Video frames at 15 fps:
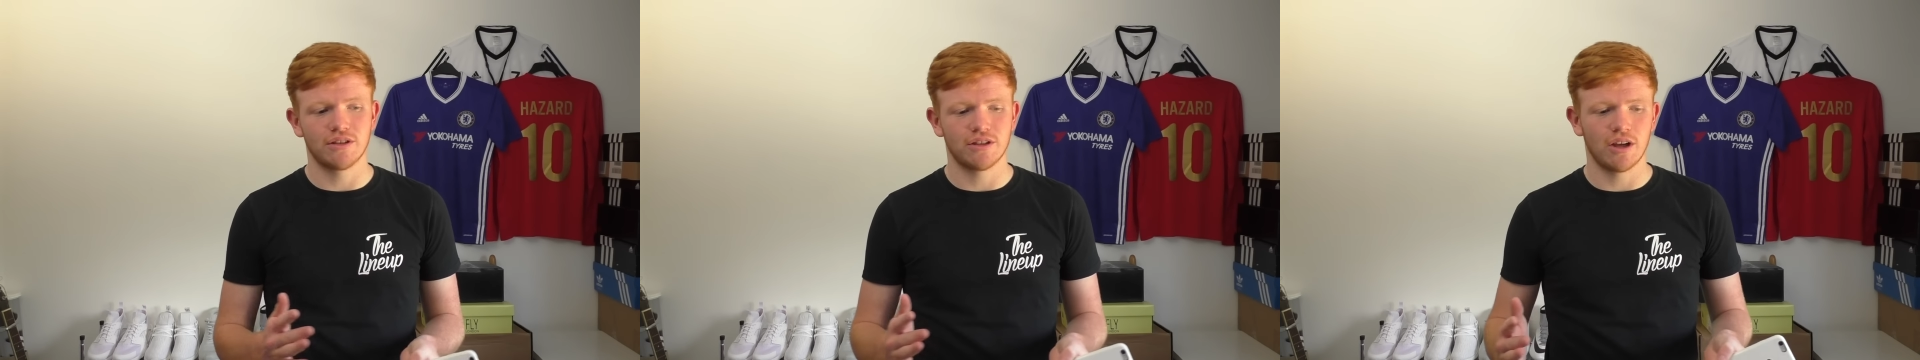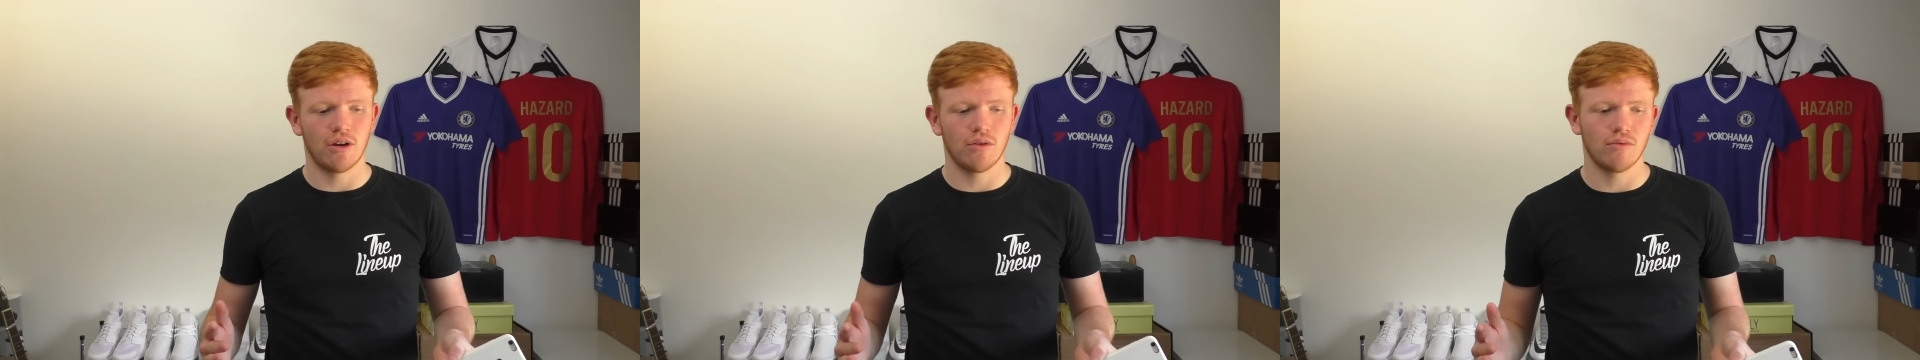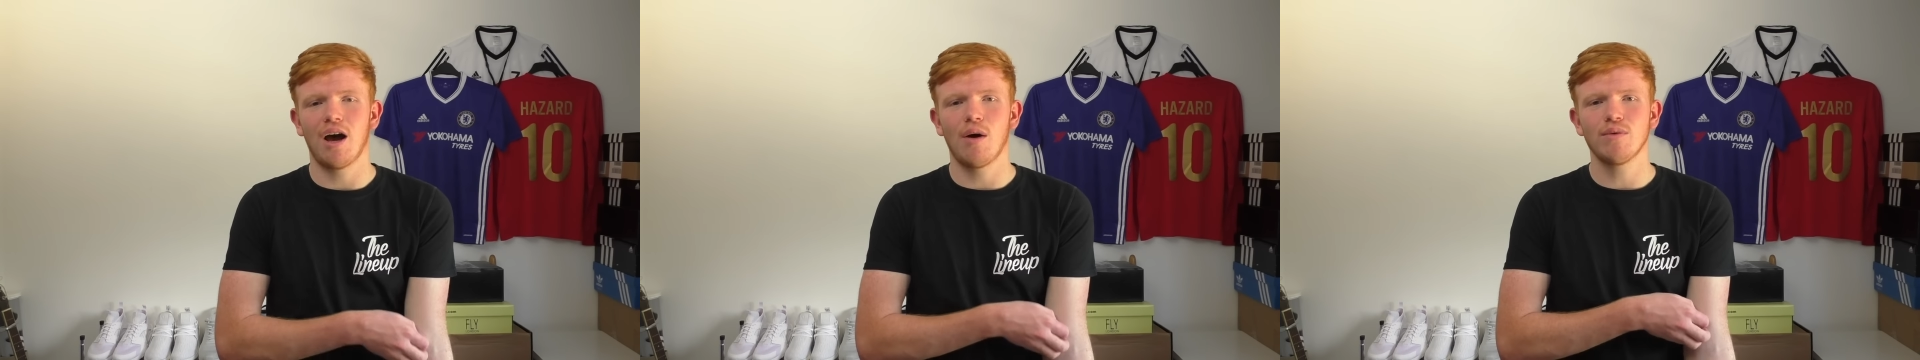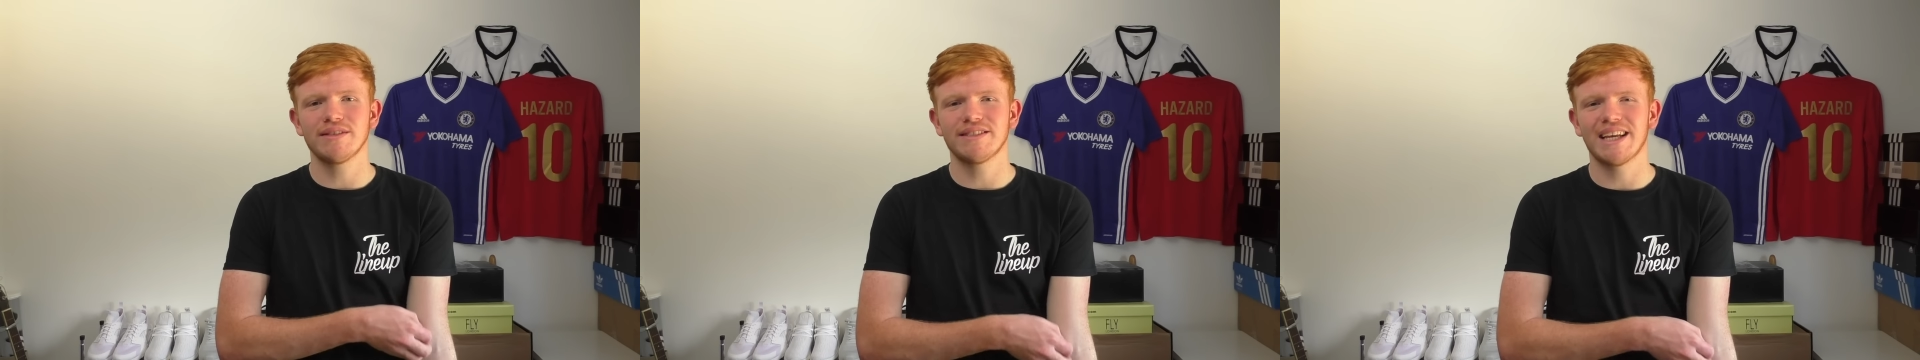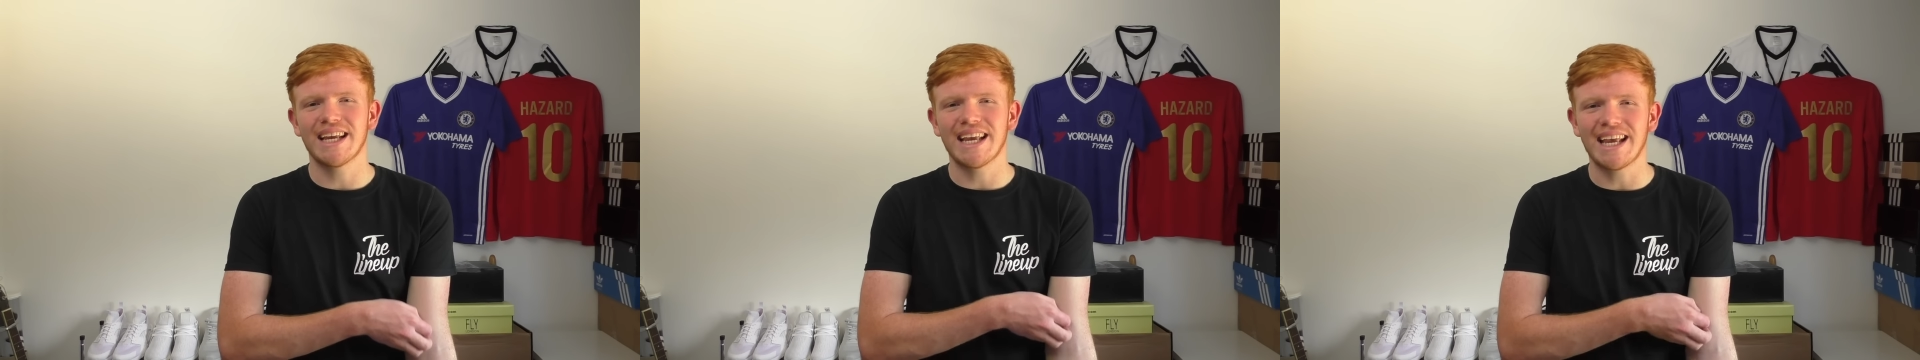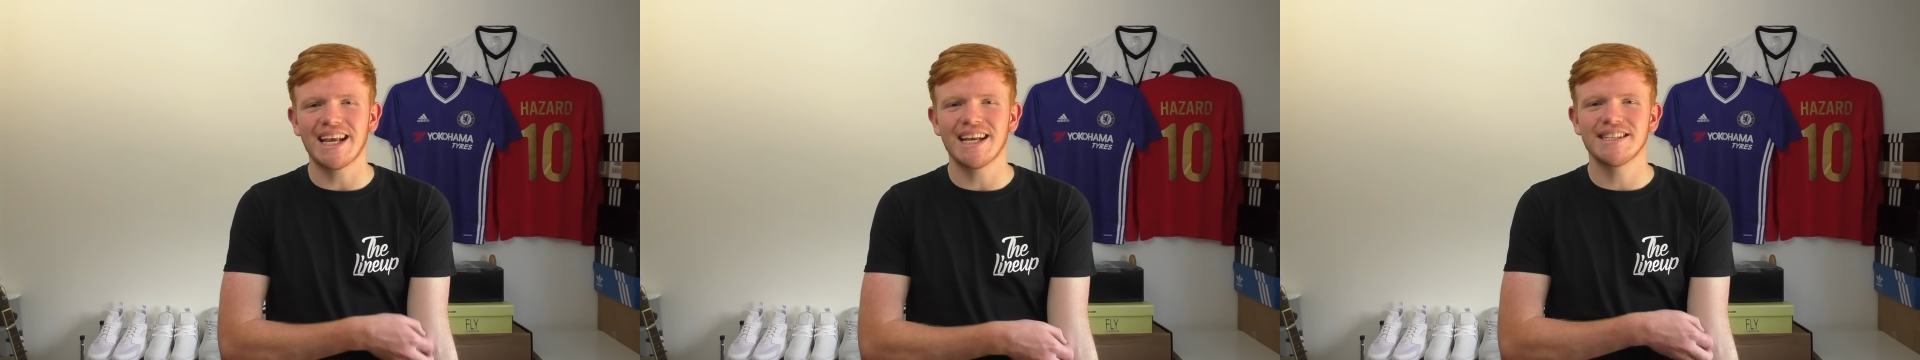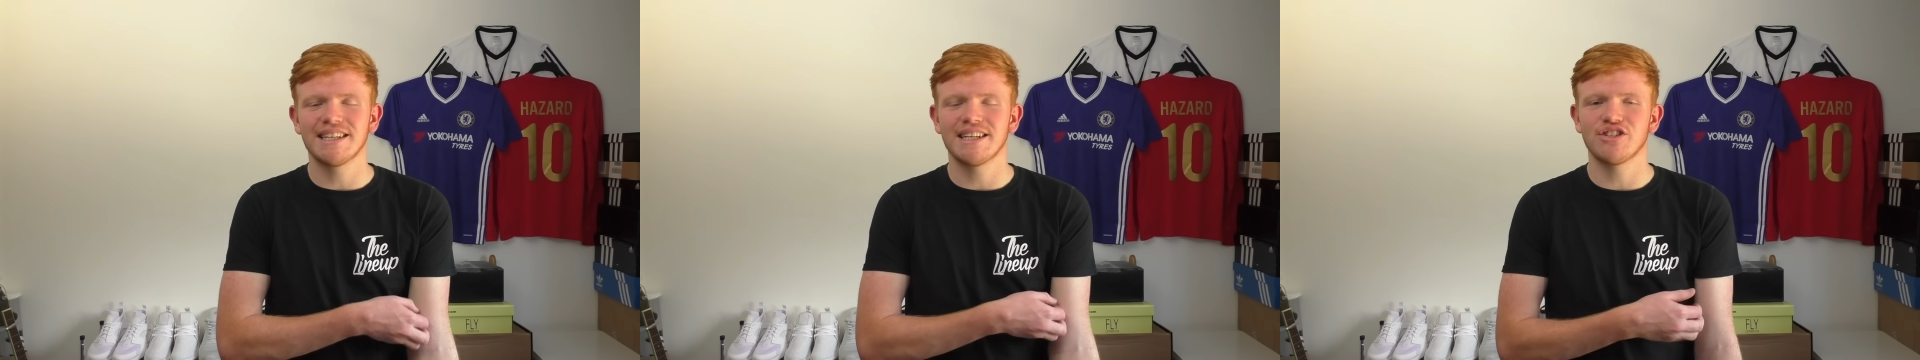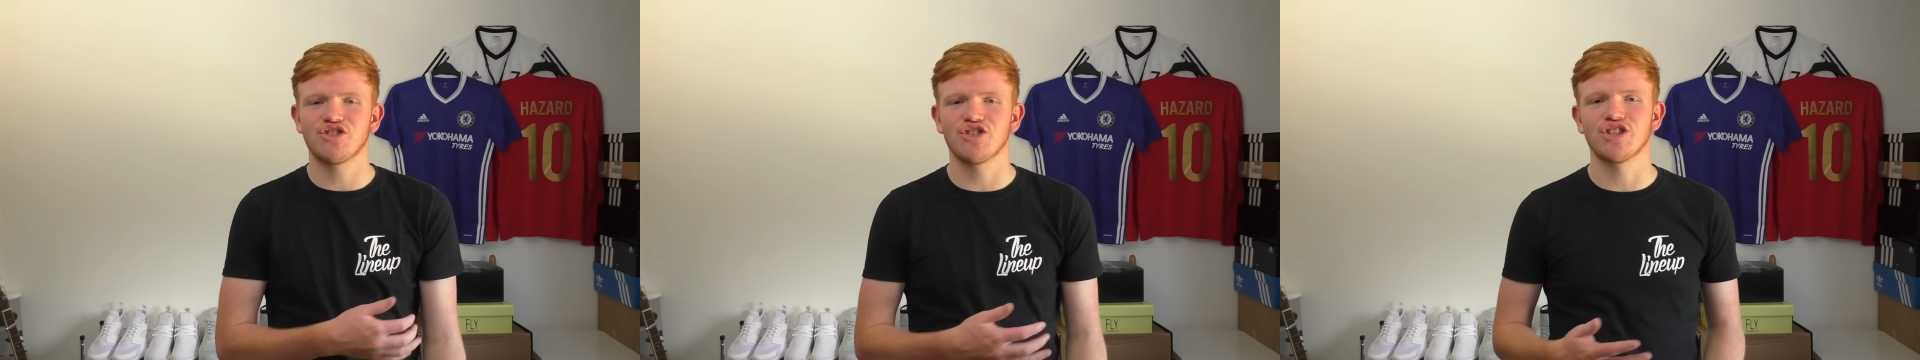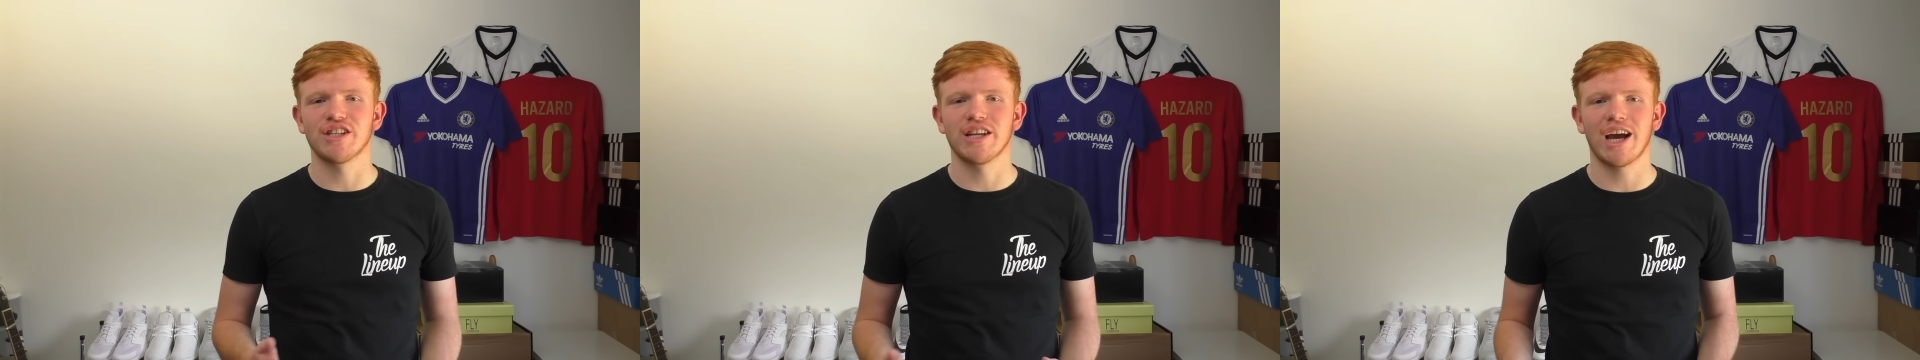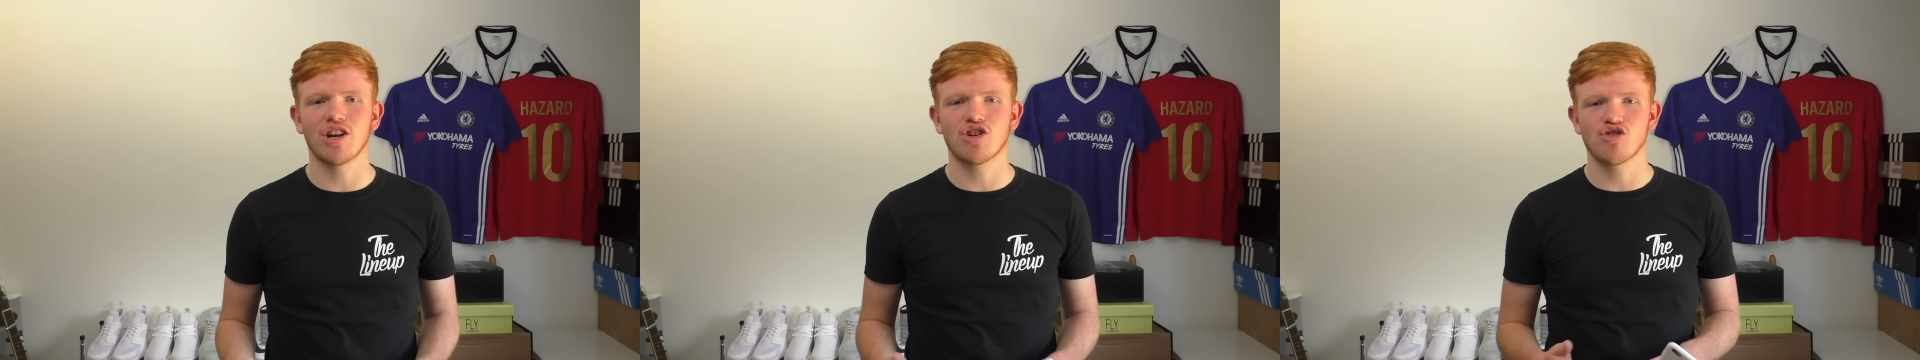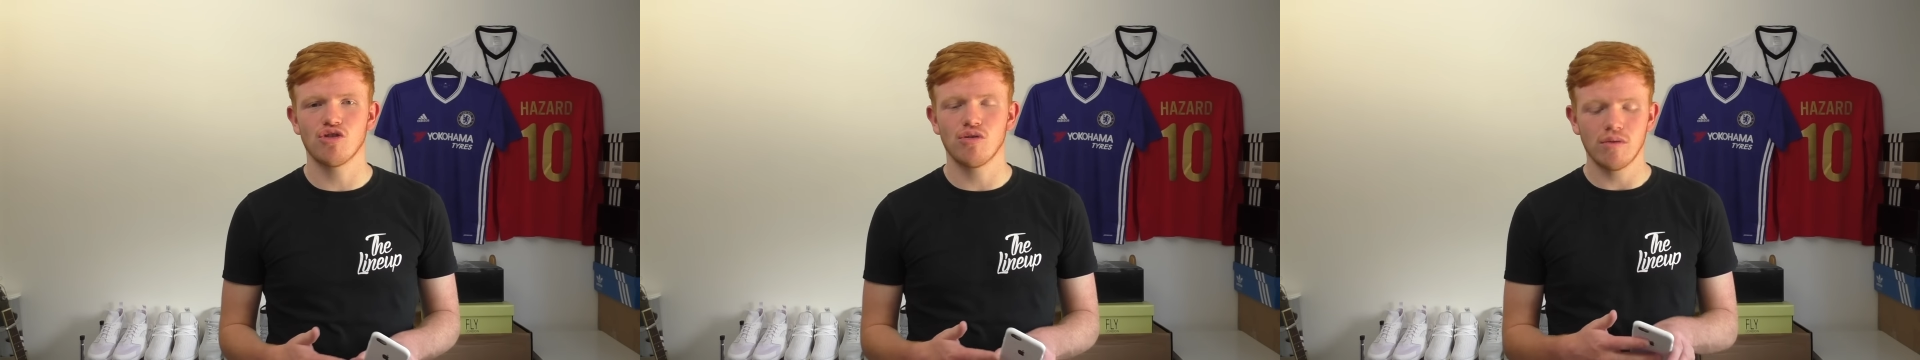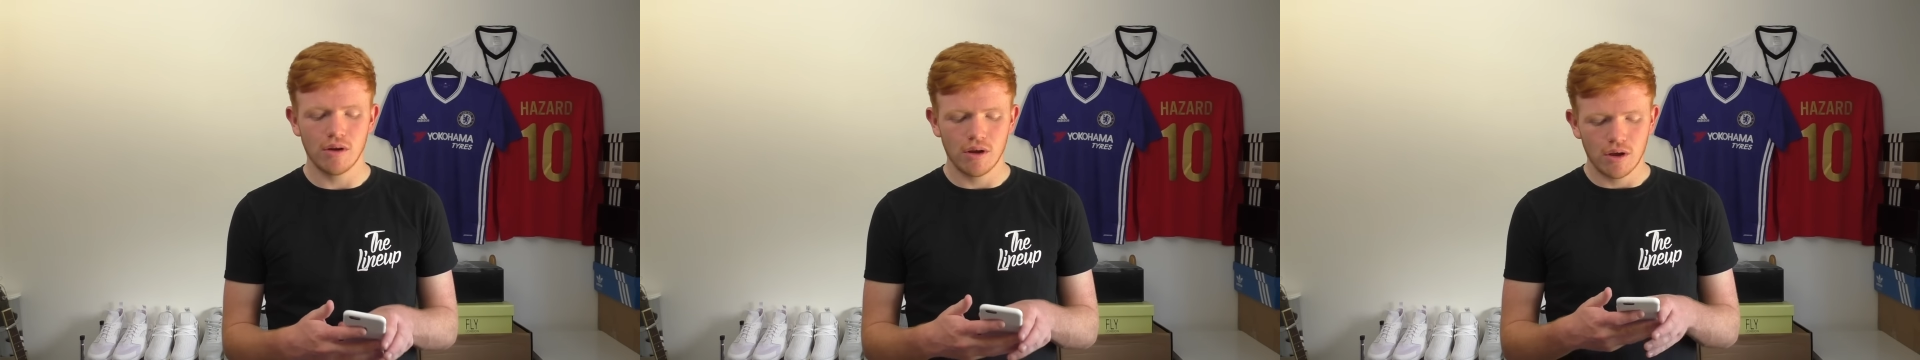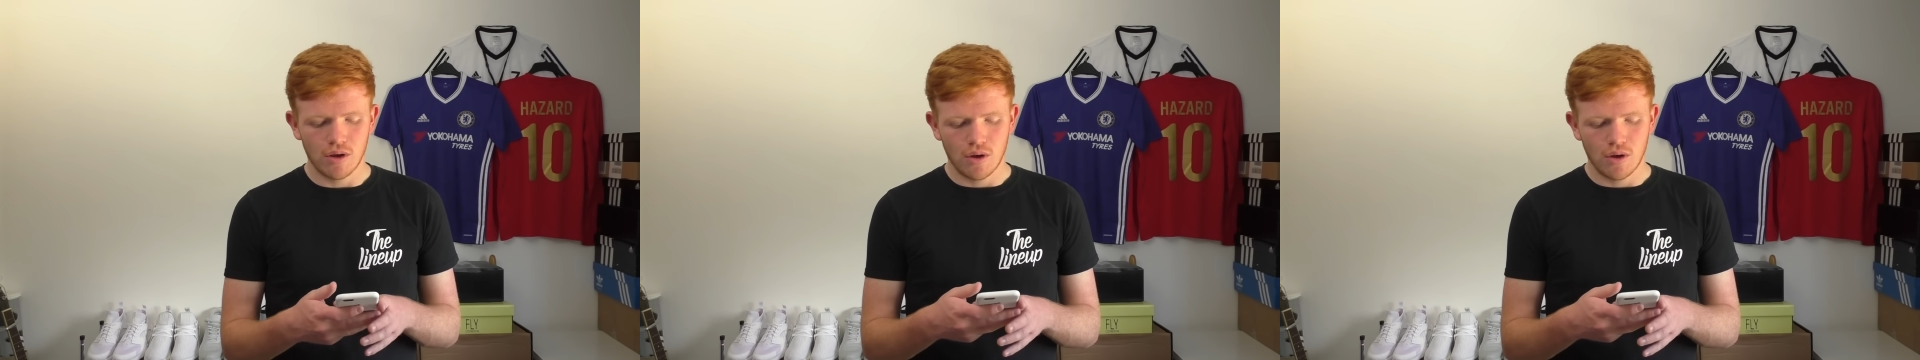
so I wouldn't say easy, it's just natural.